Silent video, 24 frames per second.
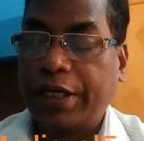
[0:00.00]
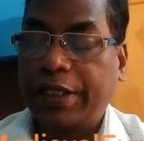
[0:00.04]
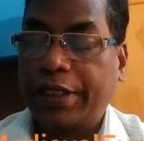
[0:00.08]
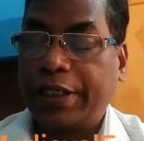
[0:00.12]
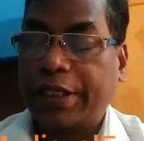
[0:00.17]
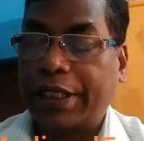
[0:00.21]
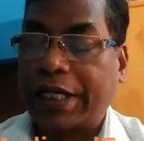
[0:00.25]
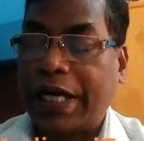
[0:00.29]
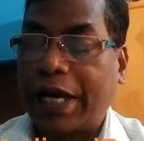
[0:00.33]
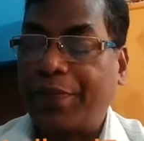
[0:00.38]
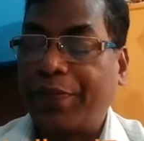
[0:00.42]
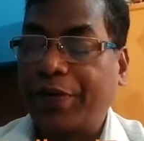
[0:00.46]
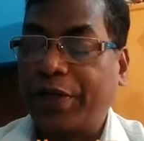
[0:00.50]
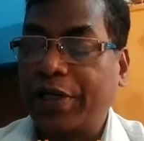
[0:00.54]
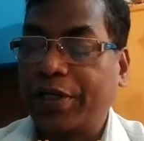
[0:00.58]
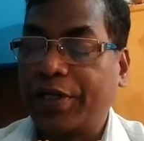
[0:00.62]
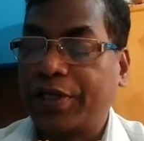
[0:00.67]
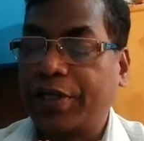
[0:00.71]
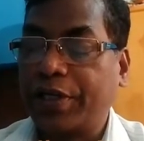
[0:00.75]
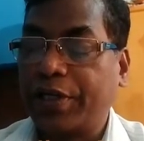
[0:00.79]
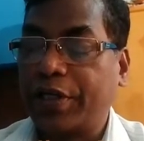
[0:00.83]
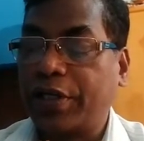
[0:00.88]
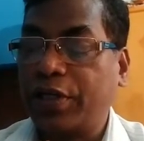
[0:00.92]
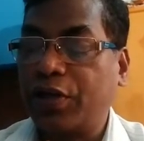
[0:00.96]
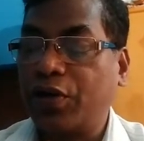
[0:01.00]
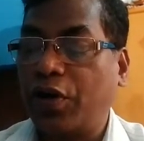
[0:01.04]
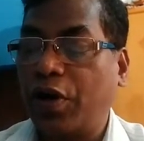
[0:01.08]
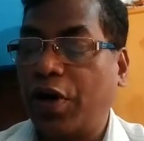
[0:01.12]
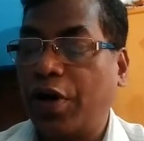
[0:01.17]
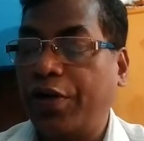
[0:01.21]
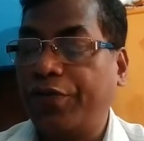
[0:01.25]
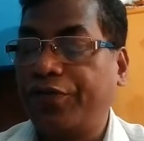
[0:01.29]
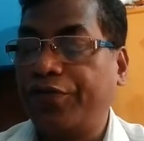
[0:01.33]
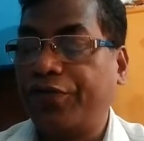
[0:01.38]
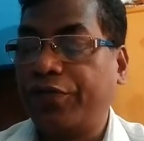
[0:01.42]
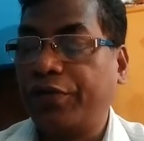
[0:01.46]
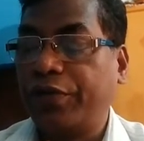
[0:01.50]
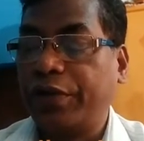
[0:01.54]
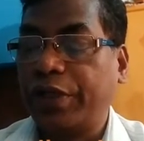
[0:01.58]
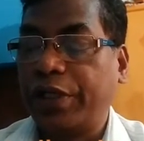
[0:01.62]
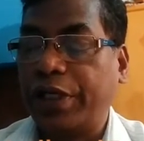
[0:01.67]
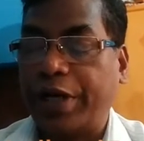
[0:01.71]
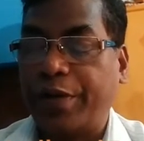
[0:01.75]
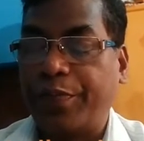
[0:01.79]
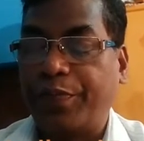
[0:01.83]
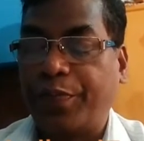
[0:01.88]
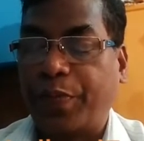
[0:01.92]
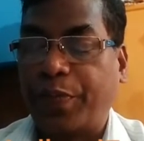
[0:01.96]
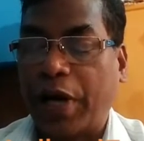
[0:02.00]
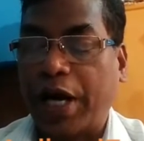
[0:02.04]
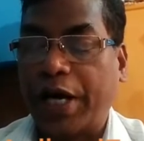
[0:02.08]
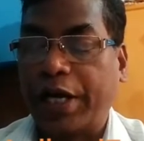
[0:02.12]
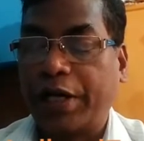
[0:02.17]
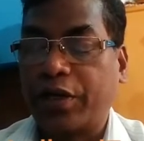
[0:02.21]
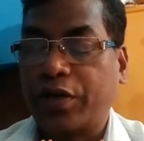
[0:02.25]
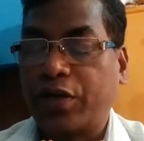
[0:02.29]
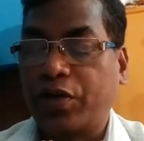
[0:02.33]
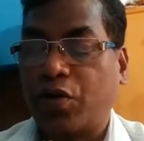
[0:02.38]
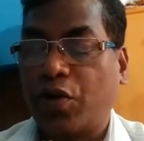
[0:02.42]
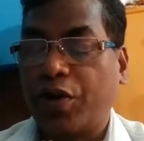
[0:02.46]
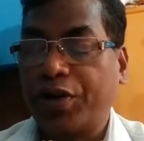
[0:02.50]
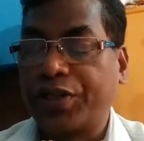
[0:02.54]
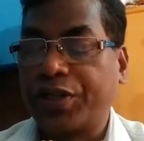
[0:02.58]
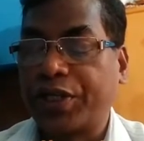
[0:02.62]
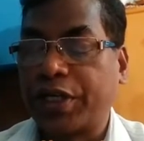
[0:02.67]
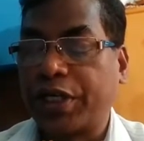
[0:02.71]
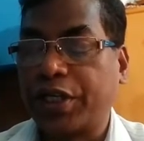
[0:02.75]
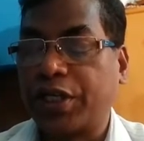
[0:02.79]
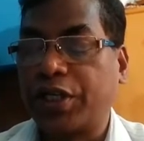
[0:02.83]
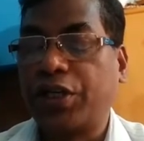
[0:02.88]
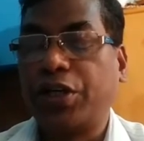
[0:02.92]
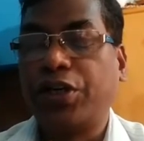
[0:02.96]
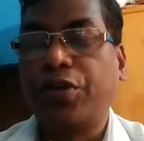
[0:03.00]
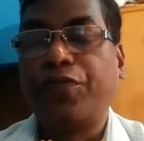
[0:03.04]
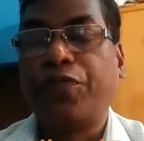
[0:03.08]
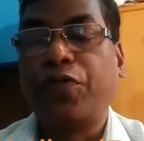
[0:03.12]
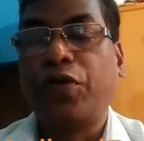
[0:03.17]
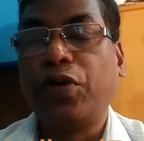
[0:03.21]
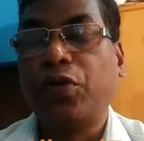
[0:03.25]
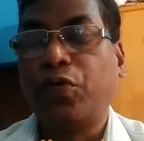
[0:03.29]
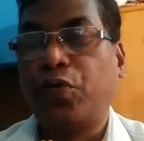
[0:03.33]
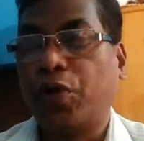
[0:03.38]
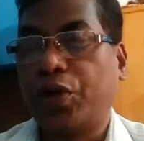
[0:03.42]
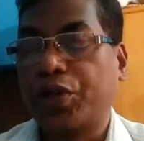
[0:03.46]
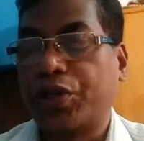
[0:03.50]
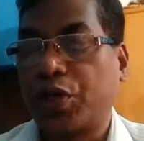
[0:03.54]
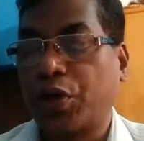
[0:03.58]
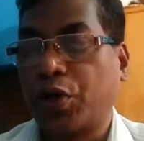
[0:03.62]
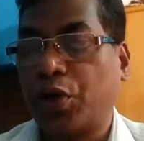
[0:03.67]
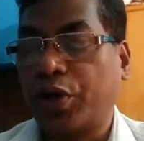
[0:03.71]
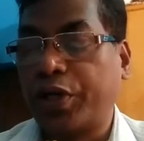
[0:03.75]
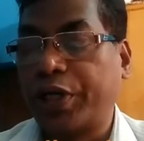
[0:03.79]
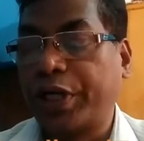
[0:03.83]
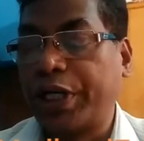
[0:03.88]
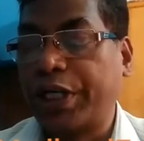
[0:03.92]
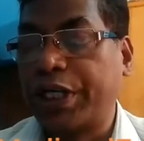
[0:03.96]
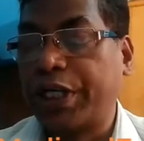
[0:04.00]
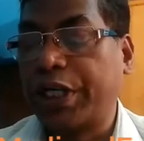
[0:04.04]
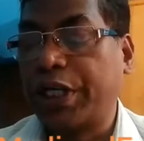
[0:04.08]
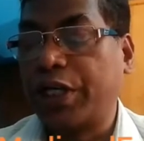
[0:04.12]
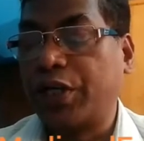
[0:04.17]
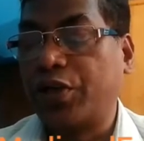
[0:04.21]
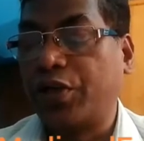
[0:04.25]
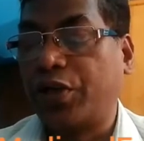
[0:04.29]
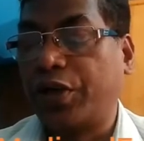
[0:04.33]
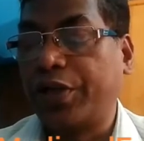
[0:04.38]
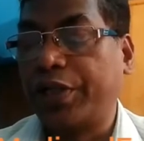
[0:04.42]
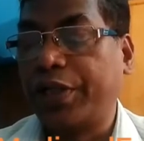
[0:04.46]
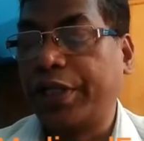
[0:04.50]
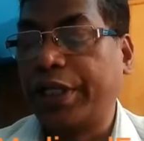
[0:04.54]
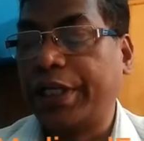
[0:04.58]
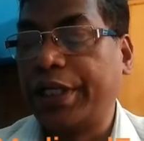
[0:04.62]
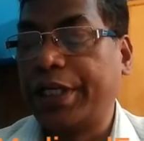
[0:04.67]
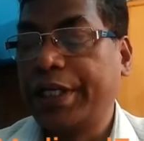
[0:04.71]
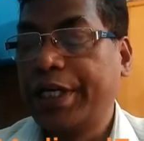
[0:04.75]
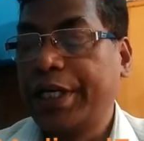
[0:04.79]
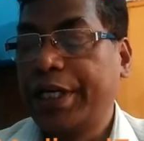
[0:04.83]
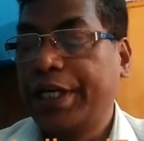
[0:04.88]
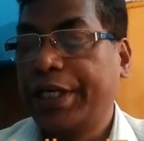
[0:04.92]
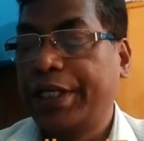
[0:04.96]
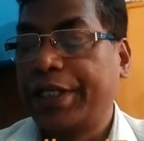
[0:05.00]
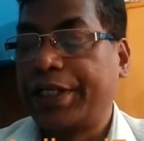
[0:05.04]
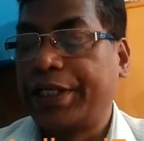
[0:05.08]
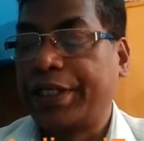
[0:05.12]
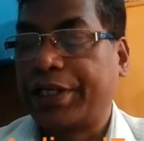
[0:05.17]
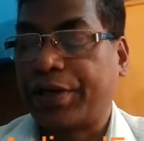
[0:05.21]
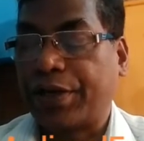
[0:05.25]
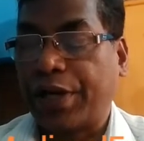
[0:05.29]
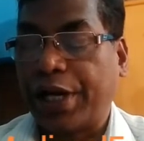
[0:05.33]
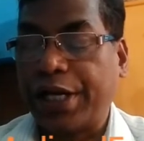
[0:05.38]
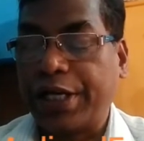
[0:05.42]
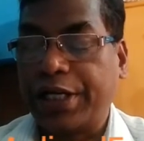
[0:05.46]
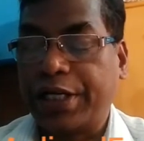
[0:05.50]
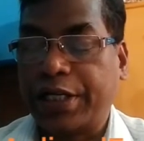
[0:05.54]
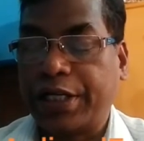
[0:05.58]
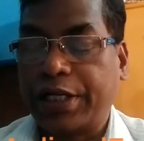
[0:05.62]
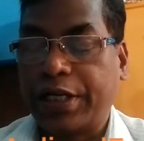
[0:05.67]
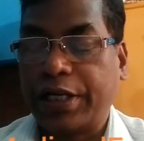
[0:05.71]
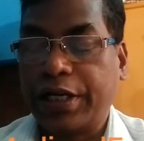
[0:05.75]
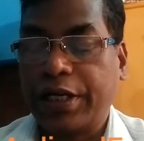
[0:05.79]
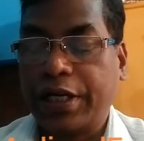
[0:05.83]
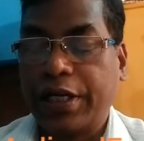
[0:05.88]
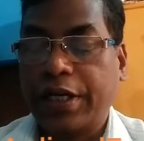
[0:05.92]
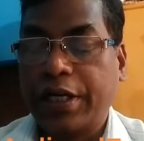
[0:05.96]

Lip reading: The capital city of the empire, Constantinople, was located on the strait,